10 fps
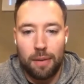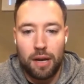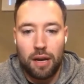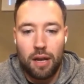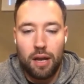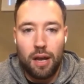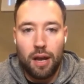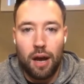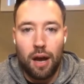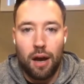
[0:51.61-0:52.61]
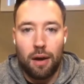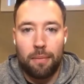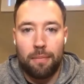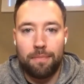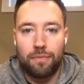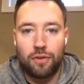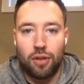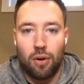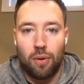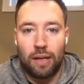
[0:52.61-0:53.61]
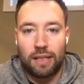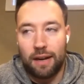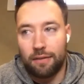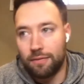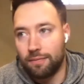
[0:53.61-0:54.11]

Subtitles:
And so I kind of